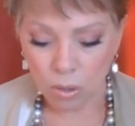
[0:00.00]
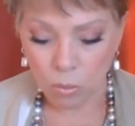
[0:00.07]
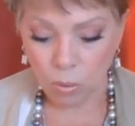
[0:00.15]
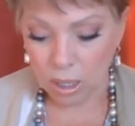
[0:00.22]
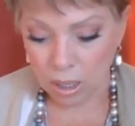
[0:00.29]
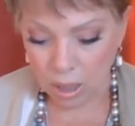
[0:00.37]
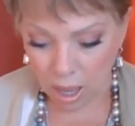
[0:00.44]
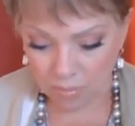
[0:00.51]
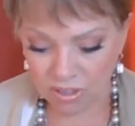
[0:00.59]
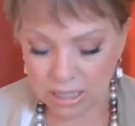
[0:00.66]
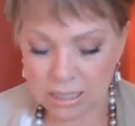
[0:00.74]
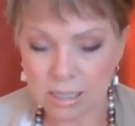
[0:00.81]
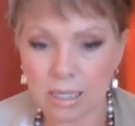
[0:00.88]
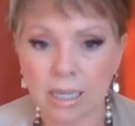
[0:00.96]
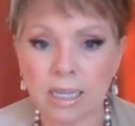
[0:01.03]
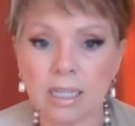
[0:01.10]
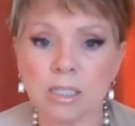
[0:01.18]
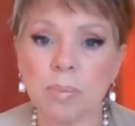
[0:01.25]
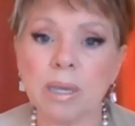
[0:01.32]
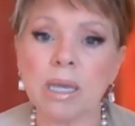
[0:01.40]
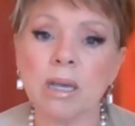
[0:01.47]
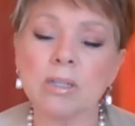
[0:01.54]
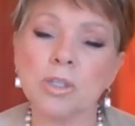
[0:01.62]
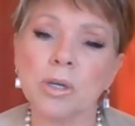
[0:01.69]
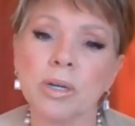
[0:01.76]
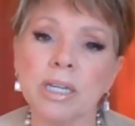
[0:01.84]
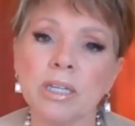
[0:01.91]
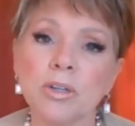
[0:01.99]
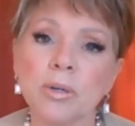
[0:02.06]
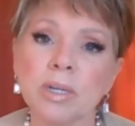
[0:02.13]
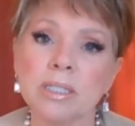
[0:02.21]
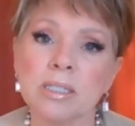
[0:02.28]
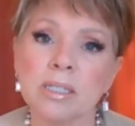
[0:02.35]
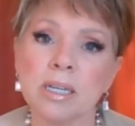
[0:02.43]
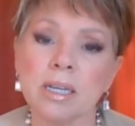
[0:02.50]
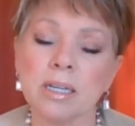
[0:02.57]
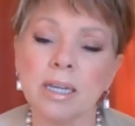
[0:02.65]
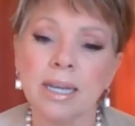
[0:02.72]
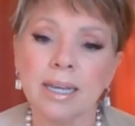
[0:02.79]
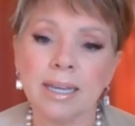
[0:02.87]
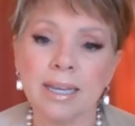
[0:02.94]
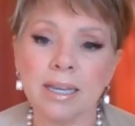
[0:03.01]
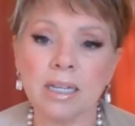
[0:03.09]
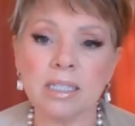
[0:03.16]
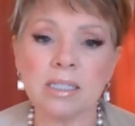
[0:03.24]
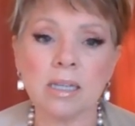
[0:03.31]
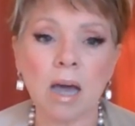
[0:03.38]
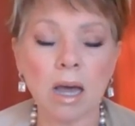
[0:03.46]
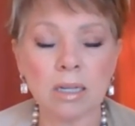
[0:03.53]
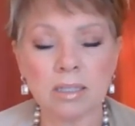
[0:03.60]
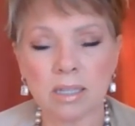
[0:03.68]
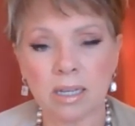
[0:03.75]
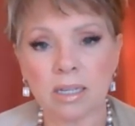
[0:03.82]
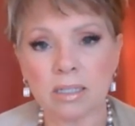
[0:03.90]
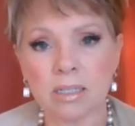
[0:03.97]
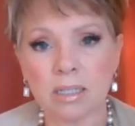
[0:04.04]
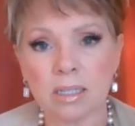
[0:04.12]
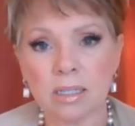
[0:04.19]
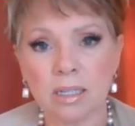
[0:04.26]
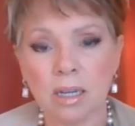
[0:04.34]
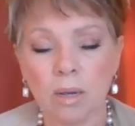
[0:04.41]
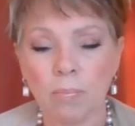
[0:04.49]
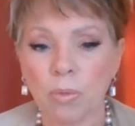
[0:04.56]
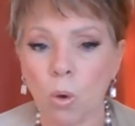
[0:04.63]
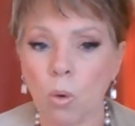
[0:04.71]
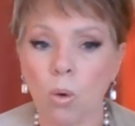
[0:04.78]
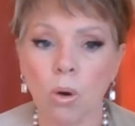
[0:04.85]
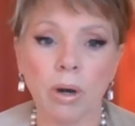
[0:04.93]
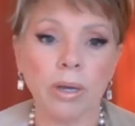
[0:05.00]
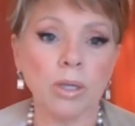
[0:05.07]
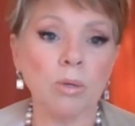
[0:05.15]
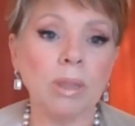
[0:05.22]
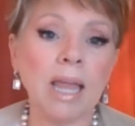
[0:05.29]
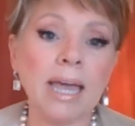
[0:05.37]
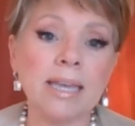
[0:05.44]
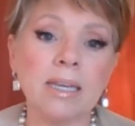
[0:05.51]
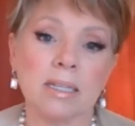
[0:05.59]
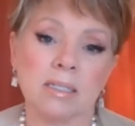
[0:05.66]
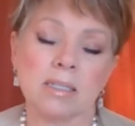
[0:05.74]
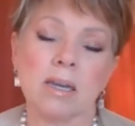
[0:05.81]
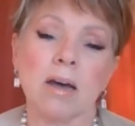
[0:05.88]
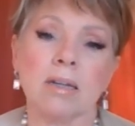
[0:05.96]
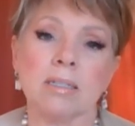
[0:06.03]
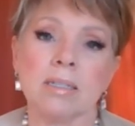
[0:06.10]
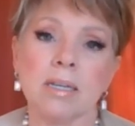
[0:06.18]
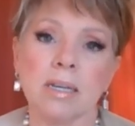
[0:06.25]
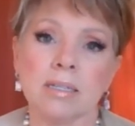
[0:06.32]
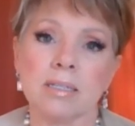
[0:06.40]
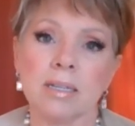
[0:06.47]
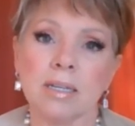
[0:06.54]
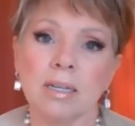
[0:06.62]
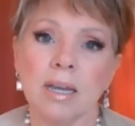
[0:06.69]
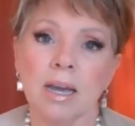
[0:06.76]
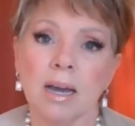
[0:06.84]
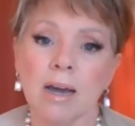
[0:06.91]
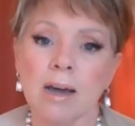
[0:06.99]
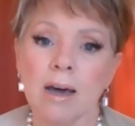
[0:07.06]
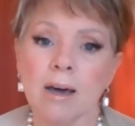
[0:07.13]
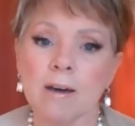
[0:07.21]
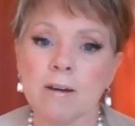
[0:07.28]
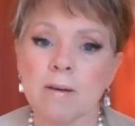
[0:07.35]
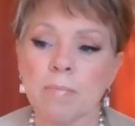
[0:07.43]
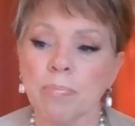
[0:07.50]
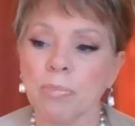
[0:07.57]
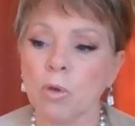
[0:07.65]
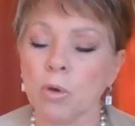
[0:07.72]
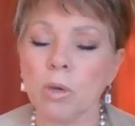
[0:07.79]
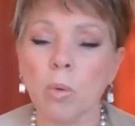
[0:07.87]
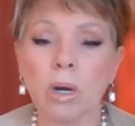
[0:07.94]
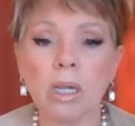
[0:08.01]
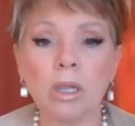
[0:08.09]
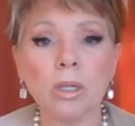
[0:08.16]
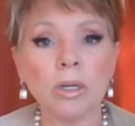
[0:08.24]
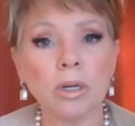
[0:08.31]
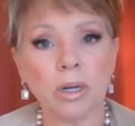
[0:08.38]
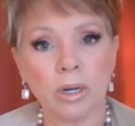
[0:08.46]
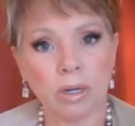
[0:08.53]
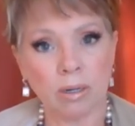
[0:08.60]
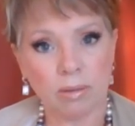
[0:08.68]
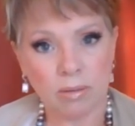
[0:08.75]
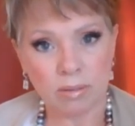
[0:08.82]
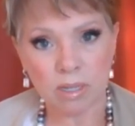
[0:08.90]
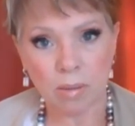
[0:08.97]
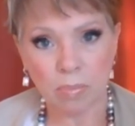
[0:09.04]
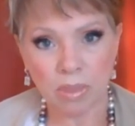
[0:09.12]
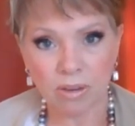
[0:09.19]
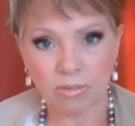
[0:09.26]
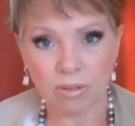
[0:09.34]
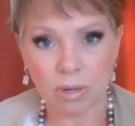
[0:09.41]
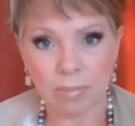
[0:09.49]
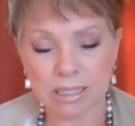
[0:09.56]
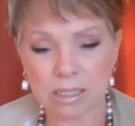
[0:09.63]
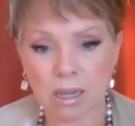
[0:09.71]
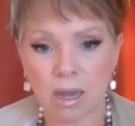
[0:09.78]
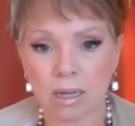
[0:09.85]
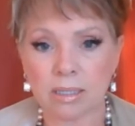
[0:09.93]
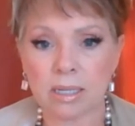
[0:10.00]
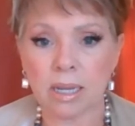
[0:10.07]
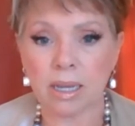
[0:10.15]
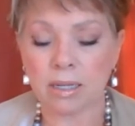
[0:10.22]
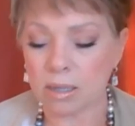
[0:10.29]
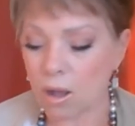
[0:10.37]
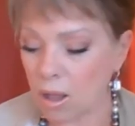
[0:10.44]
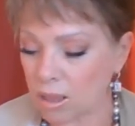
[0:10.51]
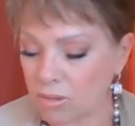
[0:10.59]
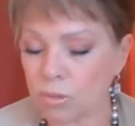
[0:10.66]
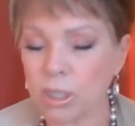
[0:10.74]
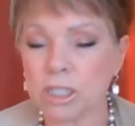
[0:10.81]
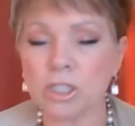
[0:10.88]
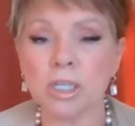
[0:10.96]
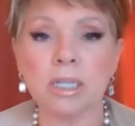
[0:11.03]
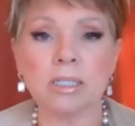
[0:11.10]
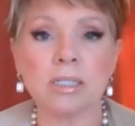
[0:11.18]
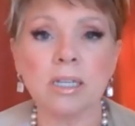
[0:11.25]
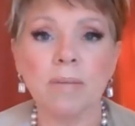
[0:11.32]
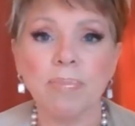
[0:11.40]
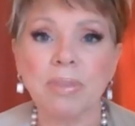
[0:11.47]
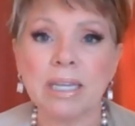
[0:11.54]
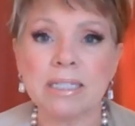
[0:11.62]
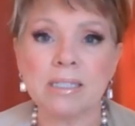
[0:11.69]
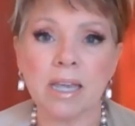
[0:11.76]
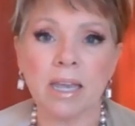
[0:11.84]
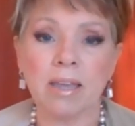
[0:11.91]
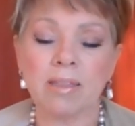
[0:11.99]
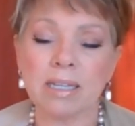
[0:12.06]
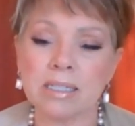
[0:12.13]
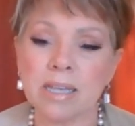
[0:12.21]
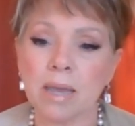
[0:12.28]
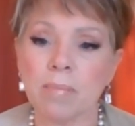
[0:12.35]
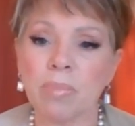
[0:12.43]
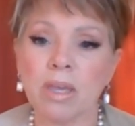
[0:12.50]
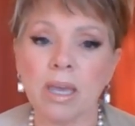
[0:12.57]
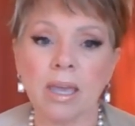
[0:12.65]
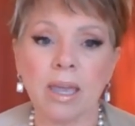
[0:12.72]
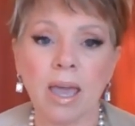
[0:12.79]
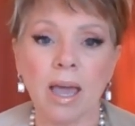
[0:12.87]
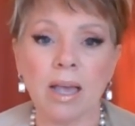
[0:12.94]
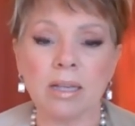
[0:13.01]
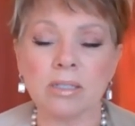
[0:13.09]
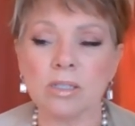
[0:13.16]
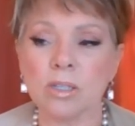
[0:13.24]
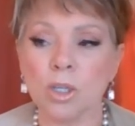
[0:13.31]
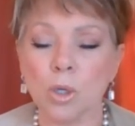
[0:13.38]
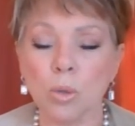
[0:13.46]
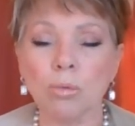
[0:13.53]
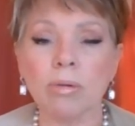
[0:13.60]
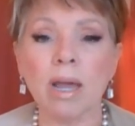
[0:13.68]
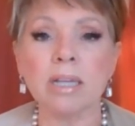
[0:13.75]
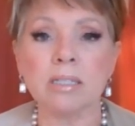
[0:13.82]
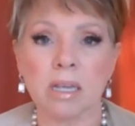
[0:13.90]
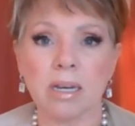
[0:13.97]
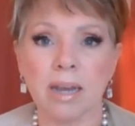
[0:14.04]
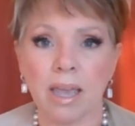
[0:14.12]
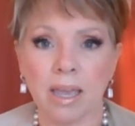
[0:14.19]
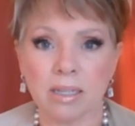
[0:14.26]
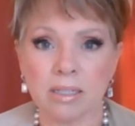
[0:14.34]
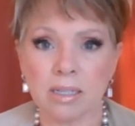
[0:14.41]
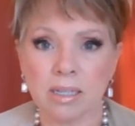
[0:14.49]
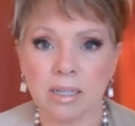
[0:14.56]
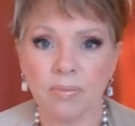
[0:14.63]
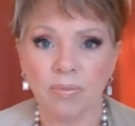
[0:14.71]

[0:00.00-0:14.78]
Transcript: Well, obviously, it's because you're interested in its content, or you like its content, or you want to learn something from its content, all of which is saying the same thing as you resonate